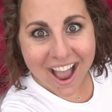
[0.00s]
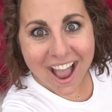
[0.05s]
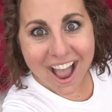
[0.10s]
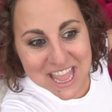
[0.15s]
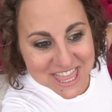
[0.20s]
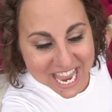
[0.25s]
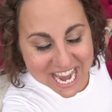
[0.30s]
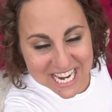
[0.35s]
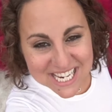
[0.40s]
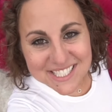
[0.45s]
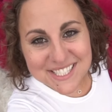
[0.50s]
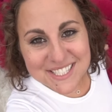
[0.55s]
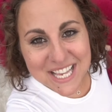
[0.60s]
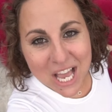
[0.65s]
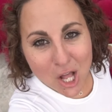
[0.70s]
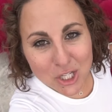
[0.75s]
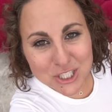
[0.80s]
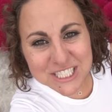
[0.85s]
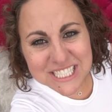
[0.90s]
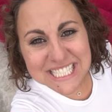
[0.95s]
They
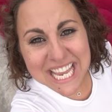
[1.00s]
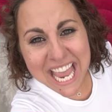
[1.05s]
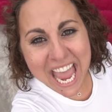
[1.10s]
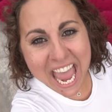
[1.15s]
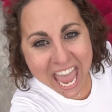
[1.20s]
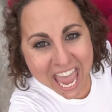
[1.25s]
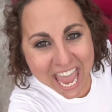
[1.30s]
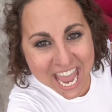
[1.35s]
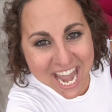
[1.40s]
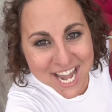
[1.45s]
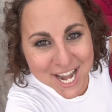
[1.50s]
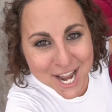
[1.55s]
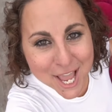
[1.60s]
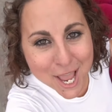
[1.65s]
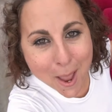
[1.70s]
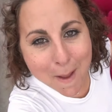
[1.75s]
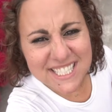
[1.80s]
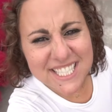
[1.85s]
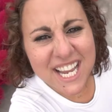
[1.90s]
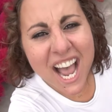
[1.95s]
sell 10
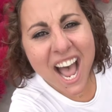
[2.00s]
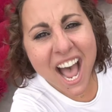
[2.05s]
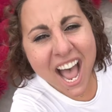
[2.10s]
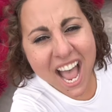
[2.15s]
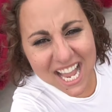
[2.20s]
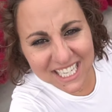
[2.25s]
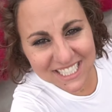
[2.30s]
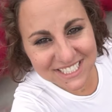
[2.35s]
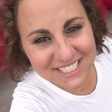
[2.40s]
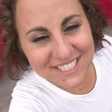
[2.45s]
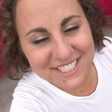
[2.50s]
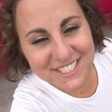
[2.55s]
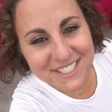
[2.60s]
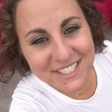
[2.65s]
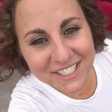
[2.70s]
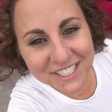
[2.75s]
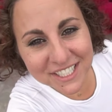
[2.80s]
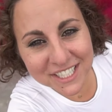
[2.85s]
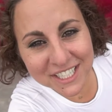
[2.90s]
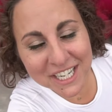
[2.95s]
tons
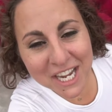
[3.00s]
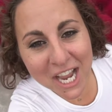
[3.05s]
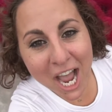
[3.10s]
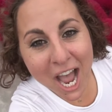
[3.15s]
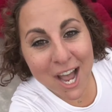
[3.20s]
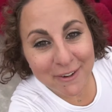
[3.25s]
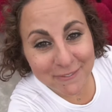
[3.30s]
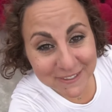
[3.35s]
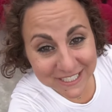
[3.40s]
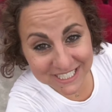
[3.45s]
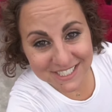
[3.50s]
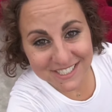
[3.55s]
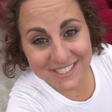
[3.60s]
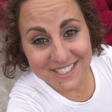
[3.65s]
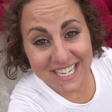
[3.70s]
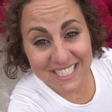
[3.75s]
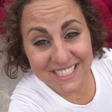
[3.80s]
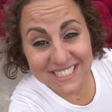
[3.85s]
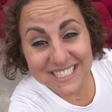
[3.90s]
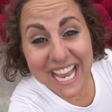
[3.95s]
of
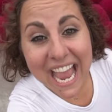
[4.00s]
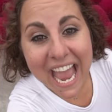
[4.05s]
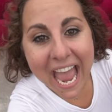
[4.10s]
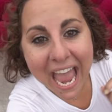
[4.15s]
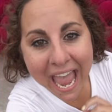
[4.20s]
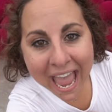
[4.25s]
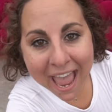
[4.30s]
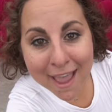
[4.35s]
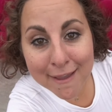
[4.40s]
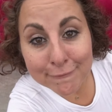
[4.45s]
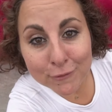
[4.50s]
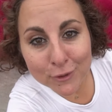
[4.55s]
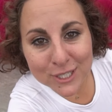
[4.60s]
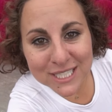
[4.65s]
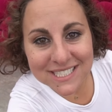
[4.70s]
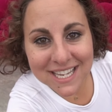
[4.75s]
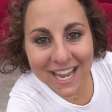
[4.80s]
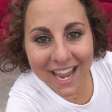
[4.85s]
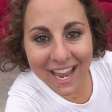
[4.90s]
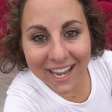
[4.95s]
incense every
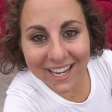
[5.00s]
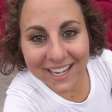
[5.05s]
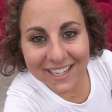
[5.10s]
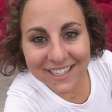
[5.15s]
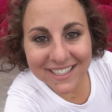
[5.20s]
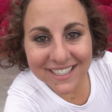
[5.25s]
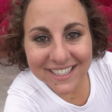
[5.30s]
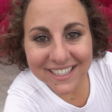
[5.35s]
day.